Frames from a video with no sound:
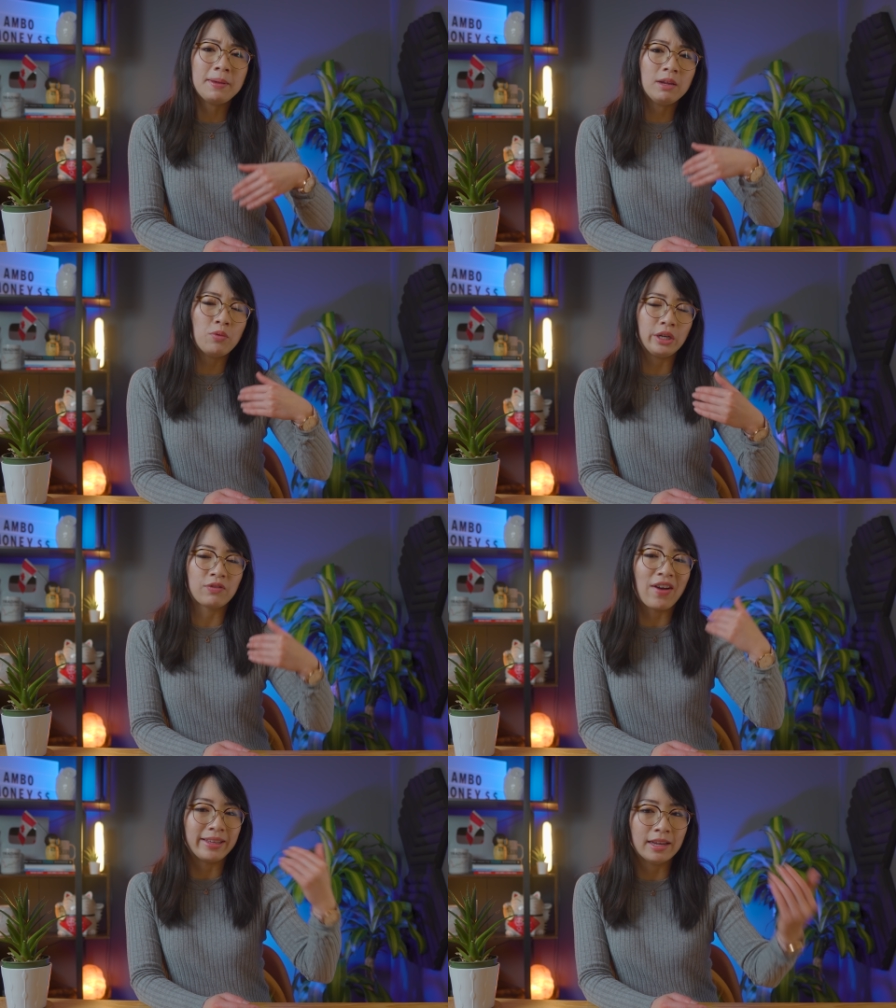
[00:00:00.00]
me reach
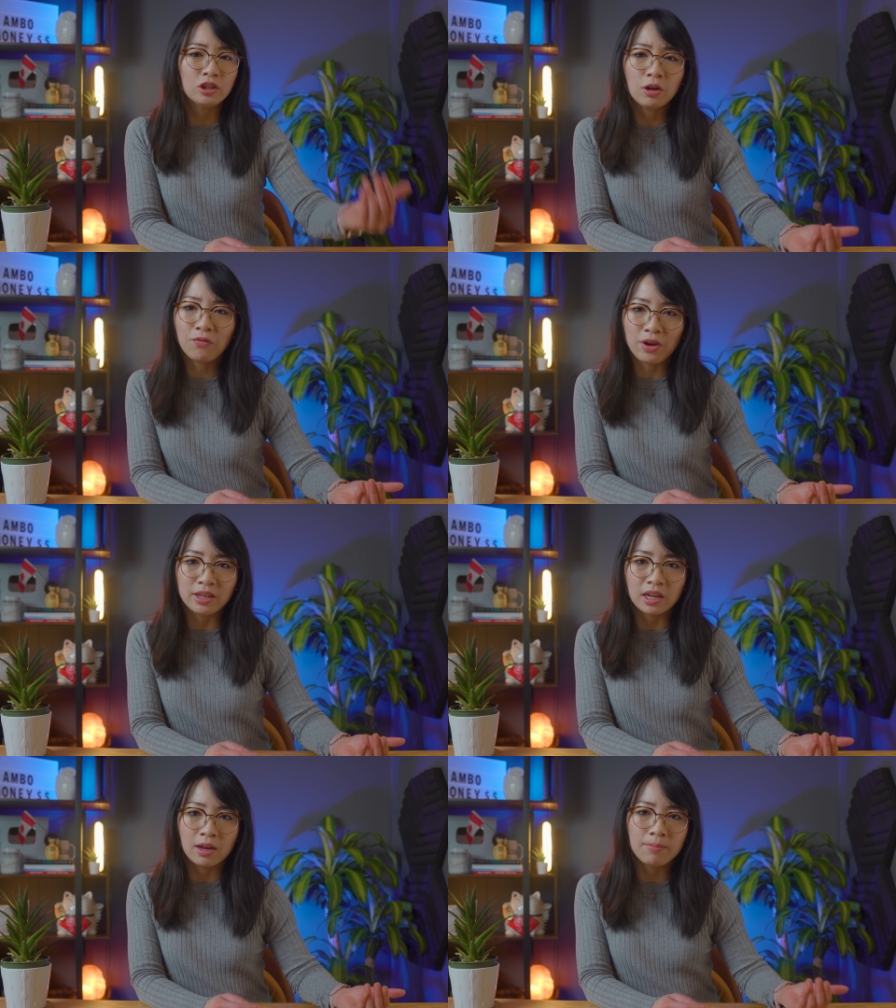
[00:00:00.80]
financial
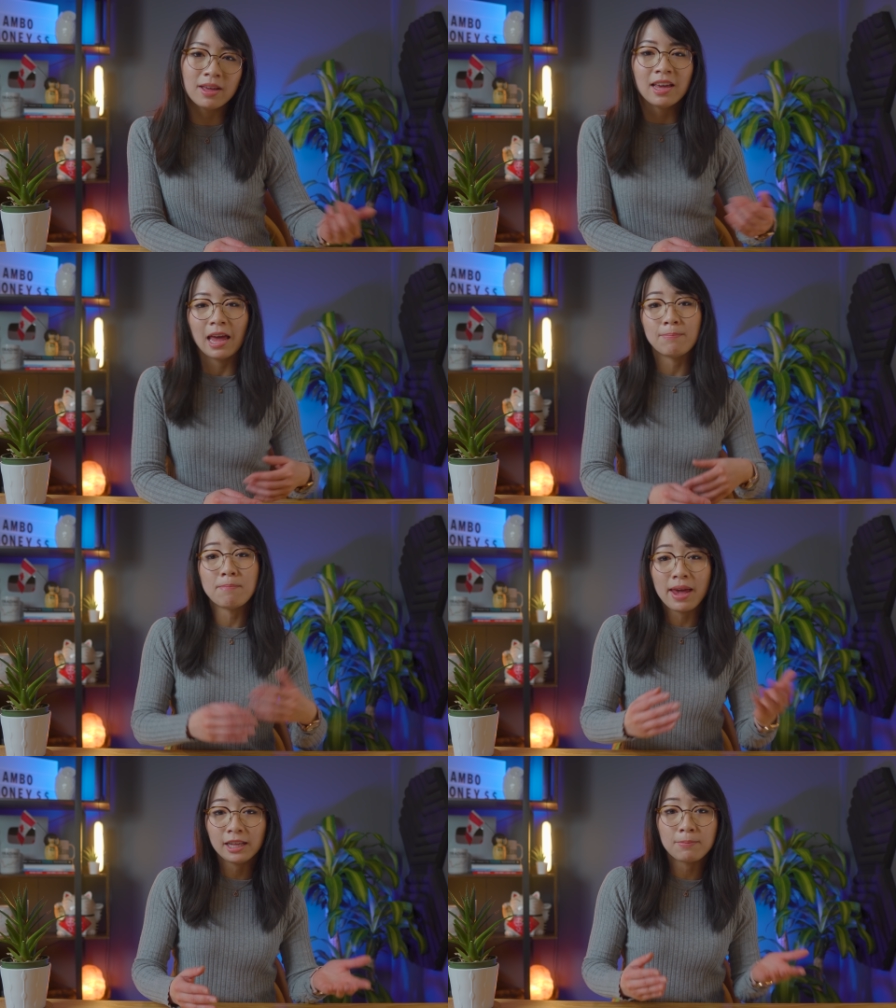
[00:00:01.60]
freedom and
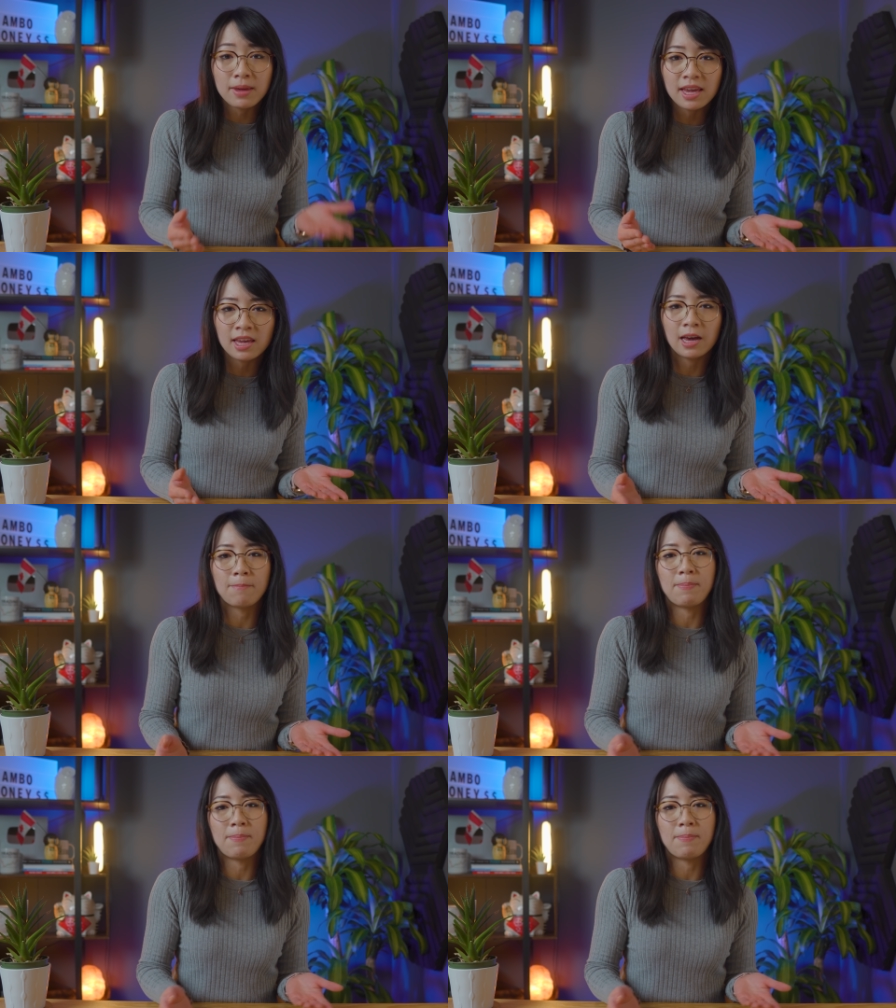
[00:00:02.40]
made me a